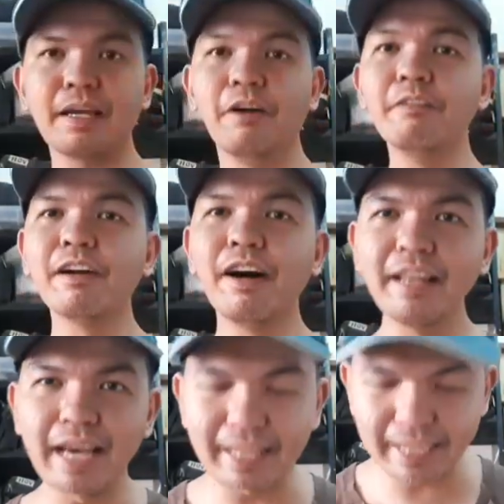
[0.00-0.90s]

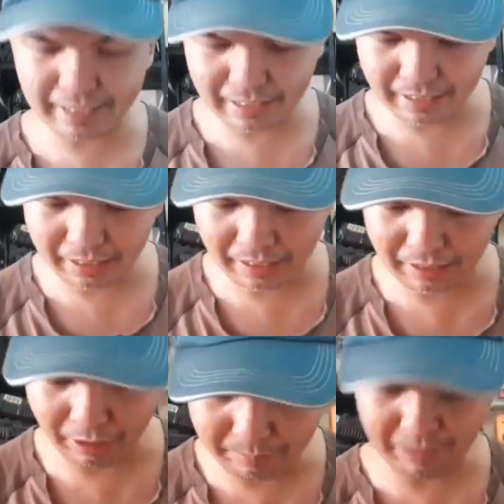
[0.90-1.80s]
I like
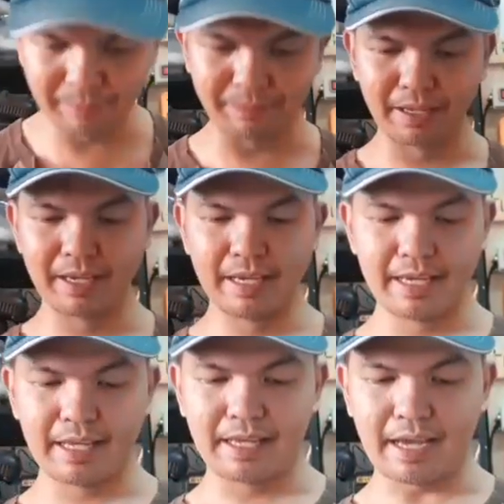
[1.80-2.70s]
the Lomvum.
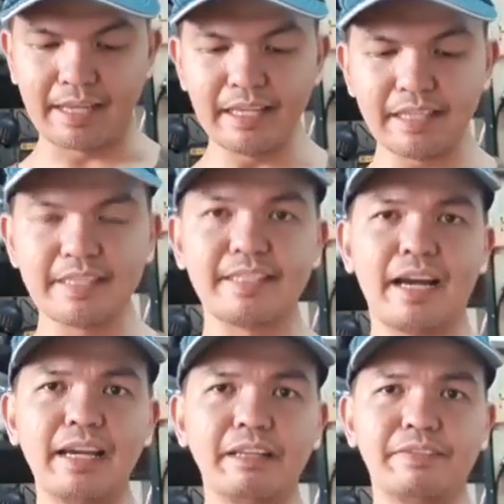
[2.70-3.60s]
I think the
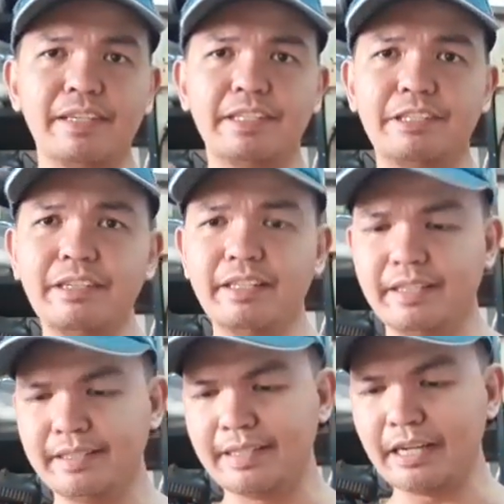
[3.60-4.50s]
style of this drill
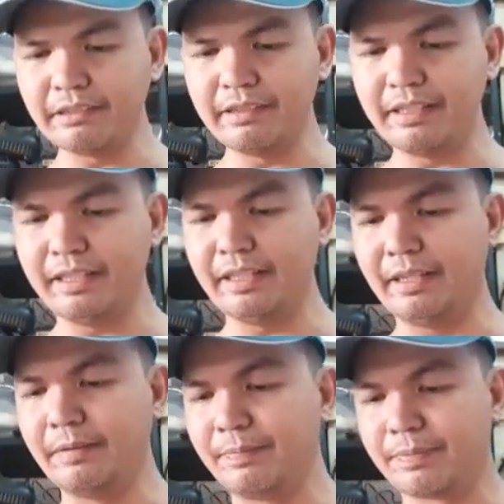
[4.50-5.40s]
is actually